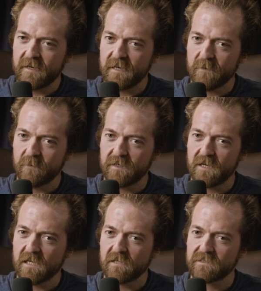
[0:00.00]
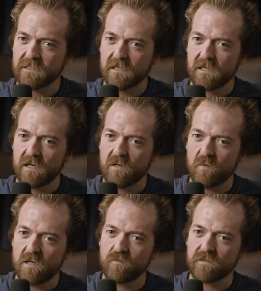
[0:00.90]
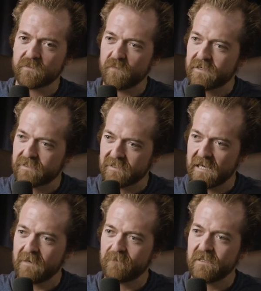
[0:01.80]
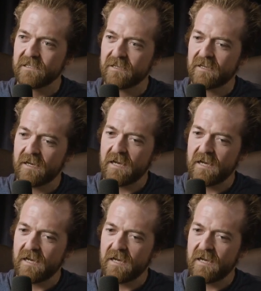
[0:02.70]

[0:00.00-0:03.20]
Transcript: Um, but no, he was a, a well respected athlete.